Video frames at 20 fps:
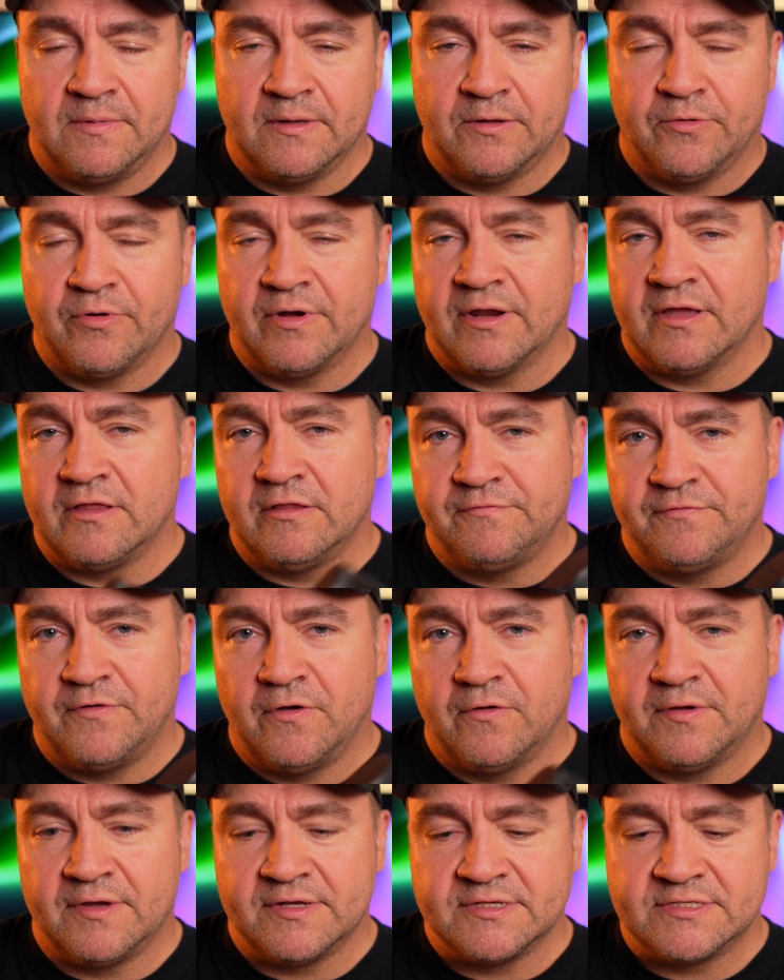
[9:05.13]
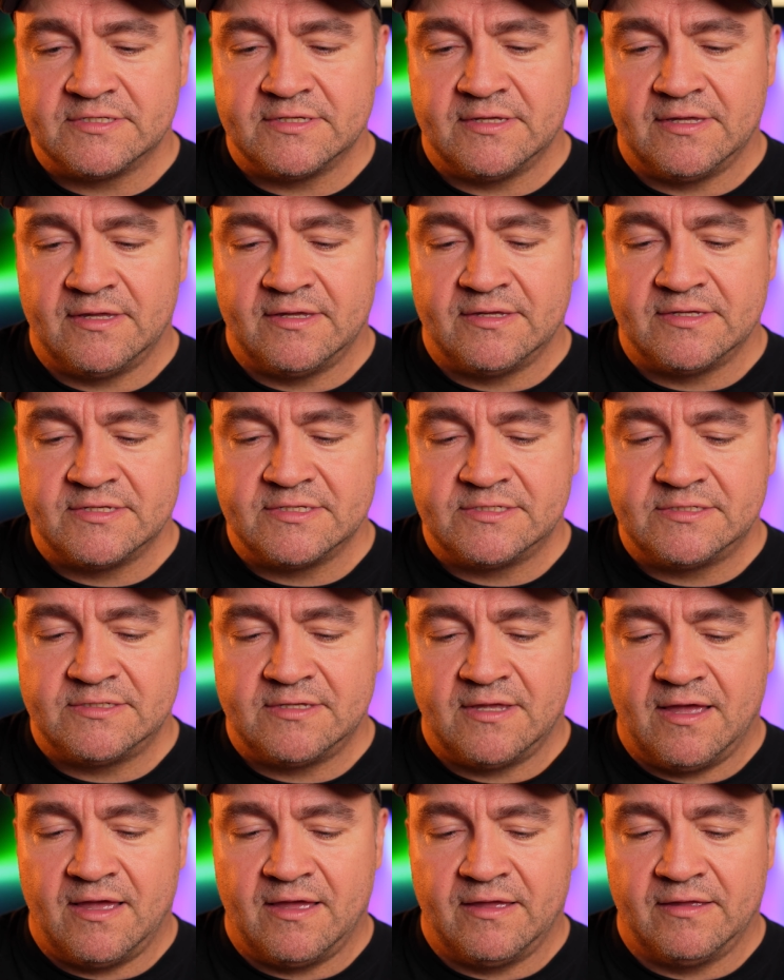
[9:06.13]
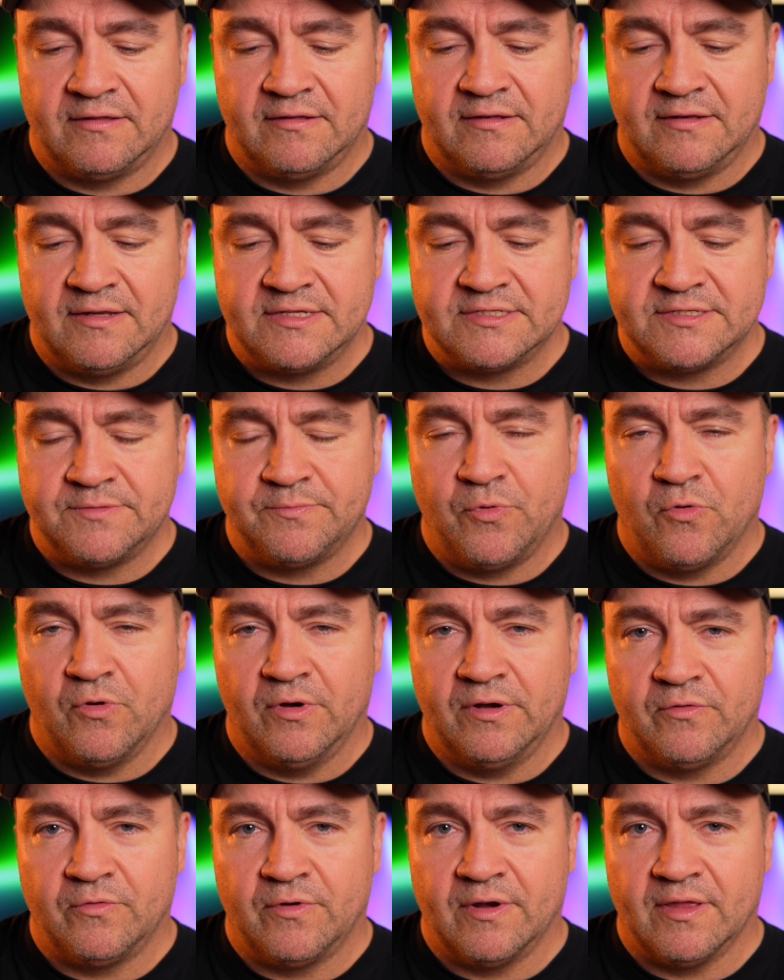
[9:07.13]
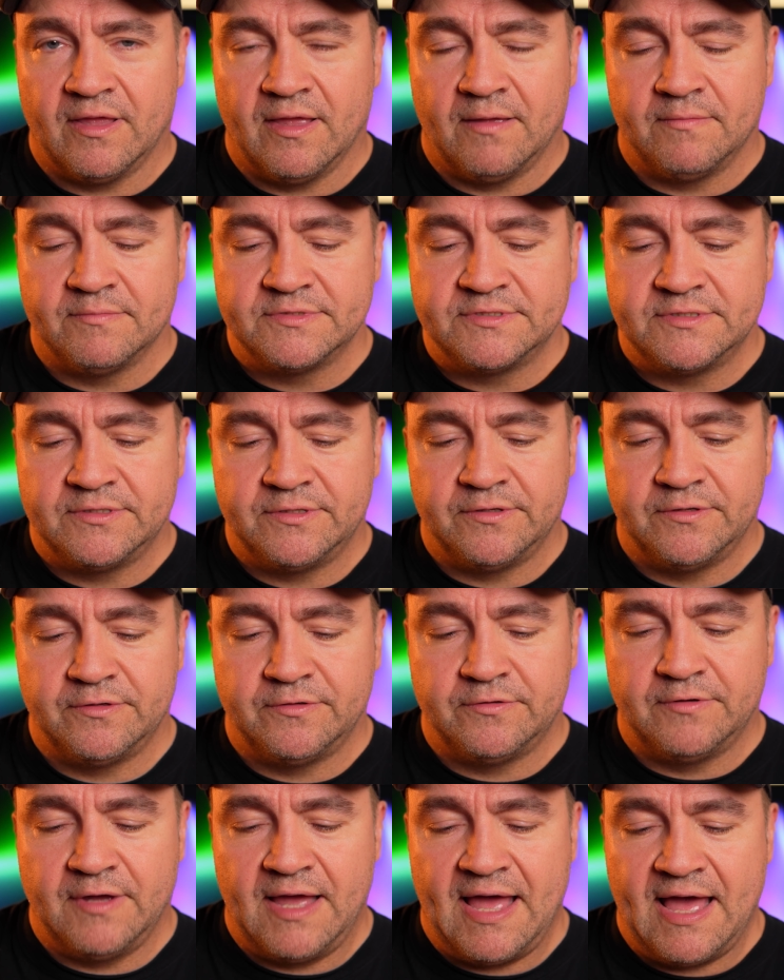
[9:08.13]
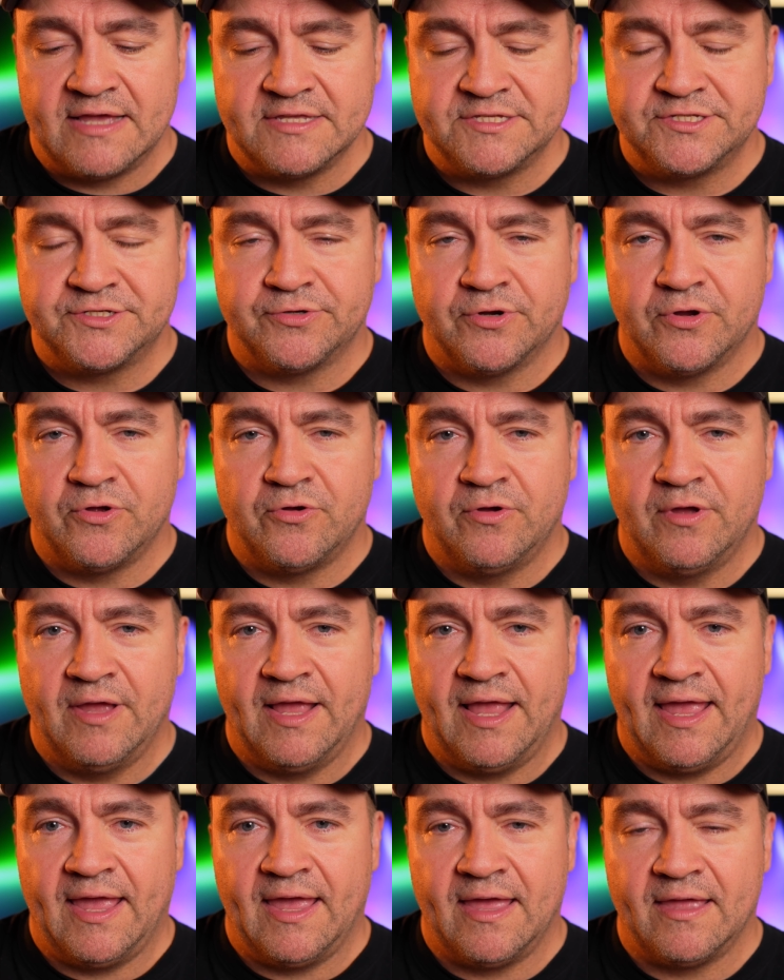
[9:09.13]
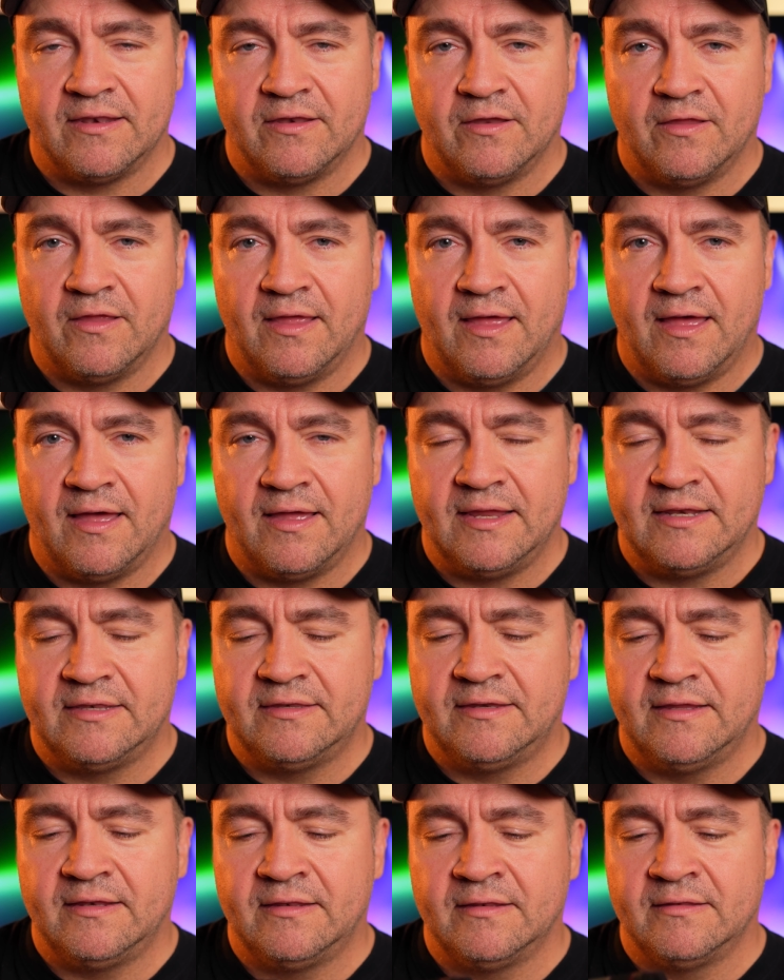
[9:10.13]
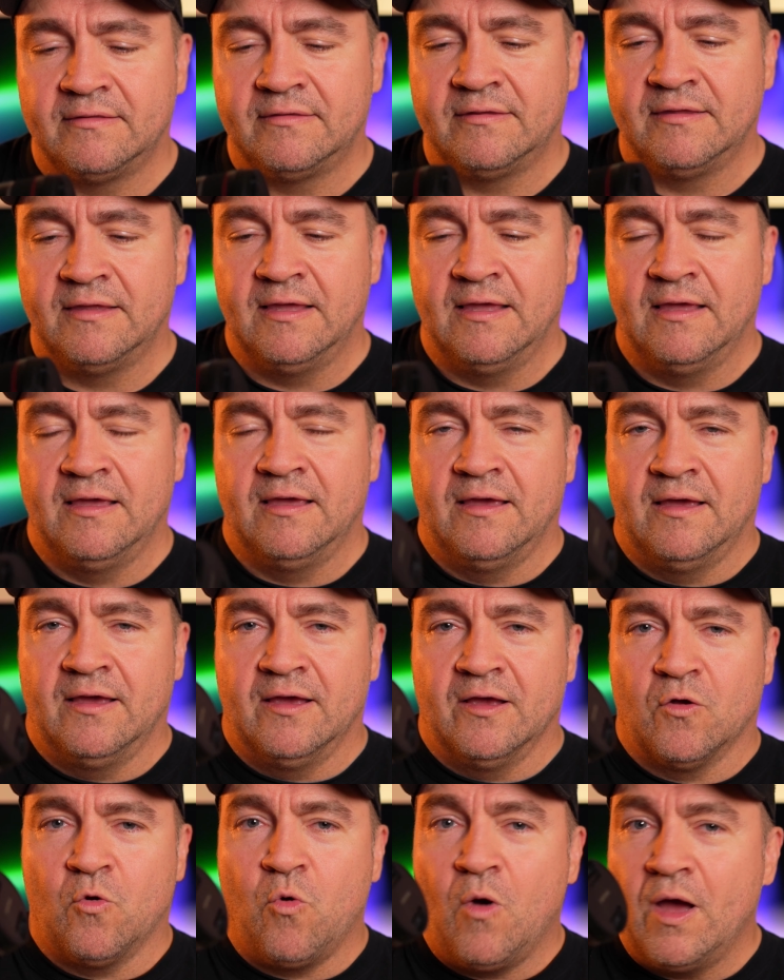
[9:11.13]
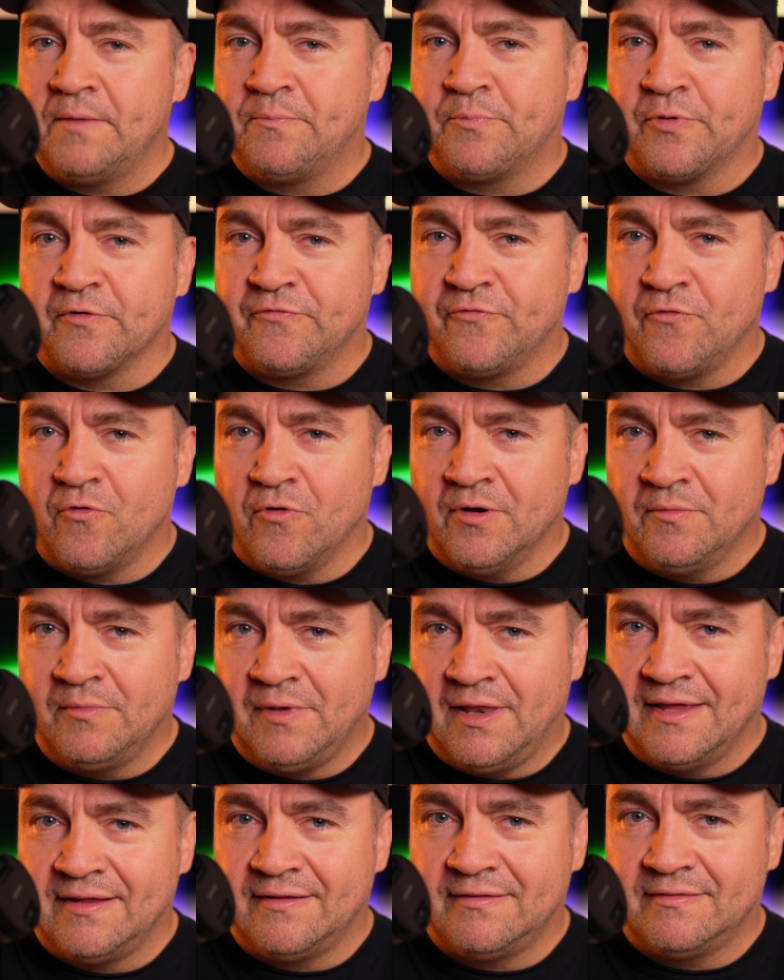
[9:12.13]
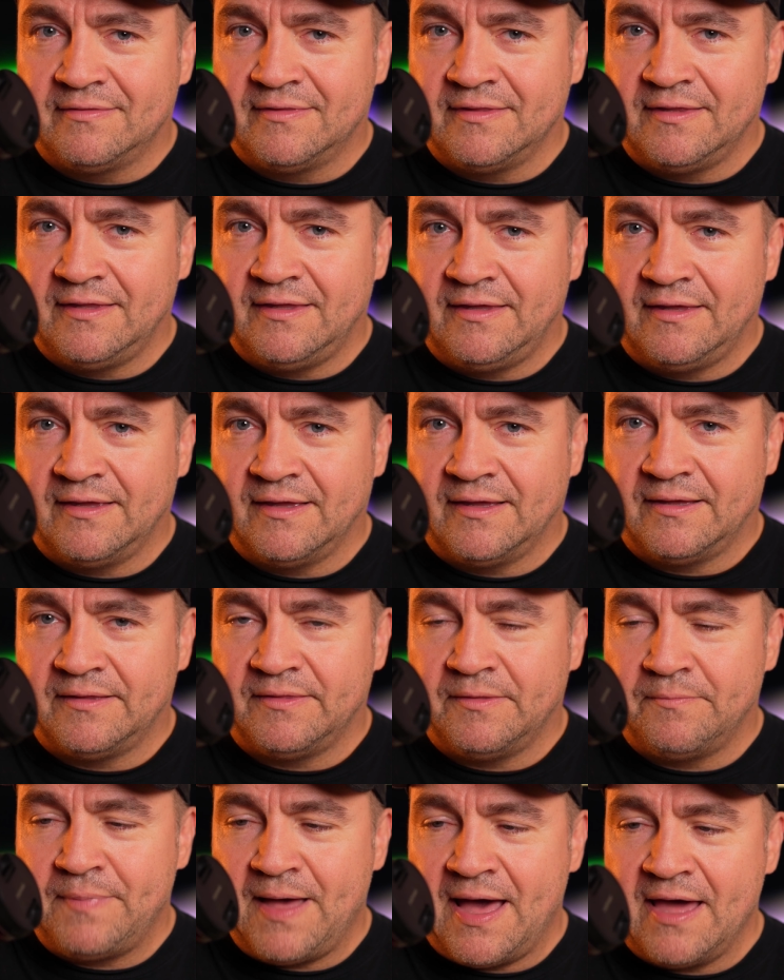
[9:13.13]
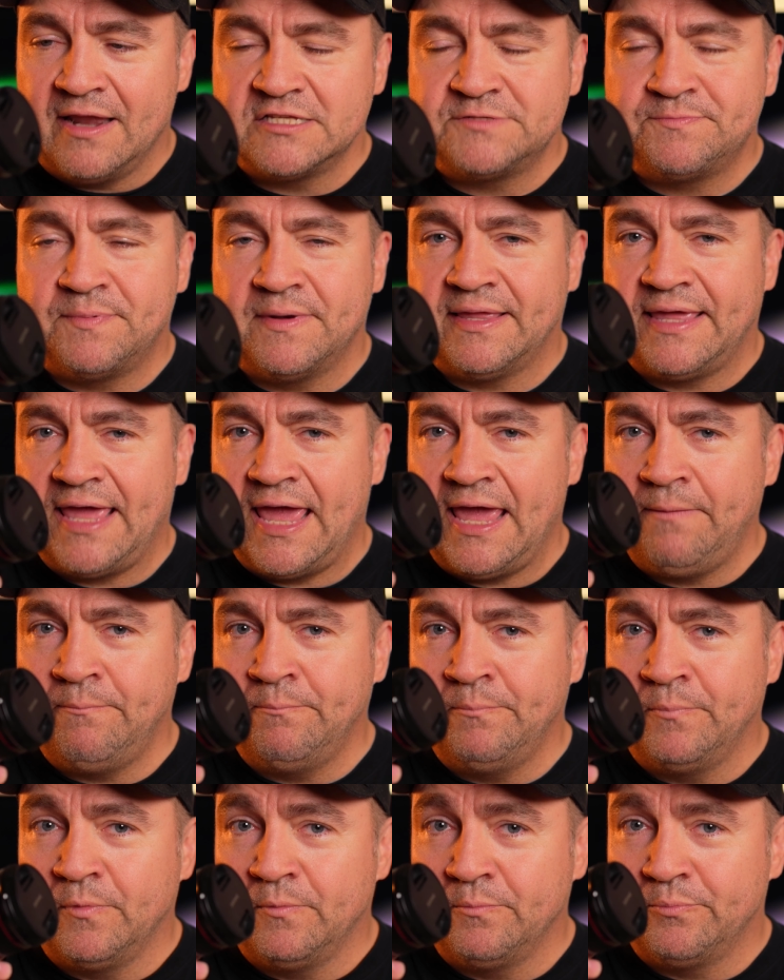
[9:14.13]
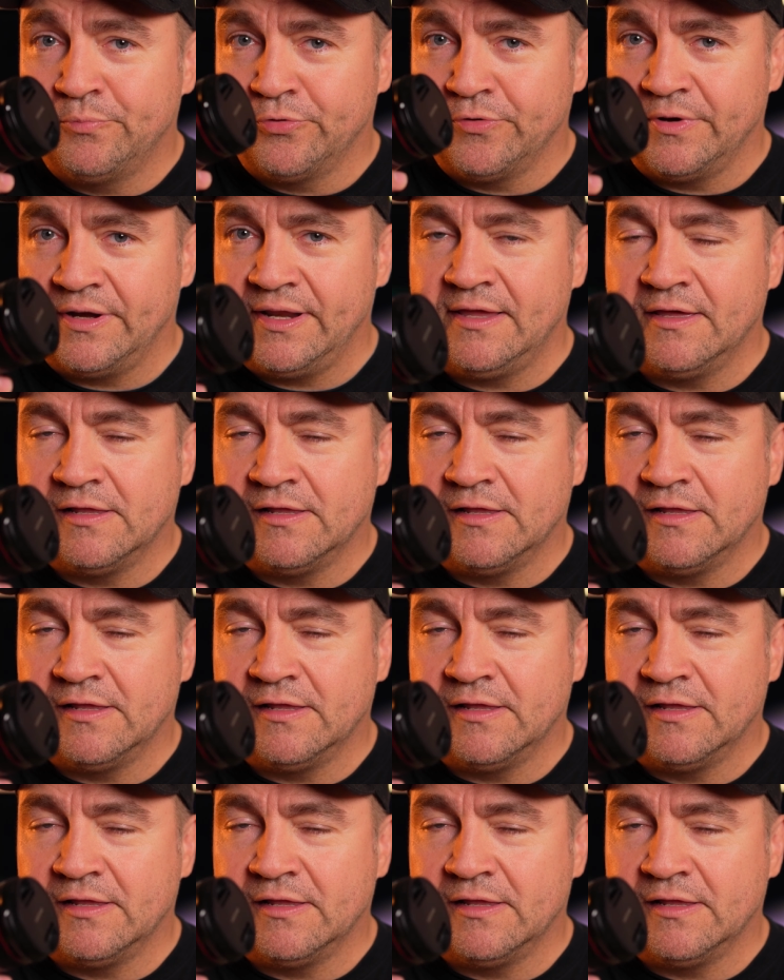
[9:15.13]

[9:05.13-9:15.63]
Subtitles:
critical focus is important when it comes to Astro, and it didn't quite perform like the Batis, but it came pretty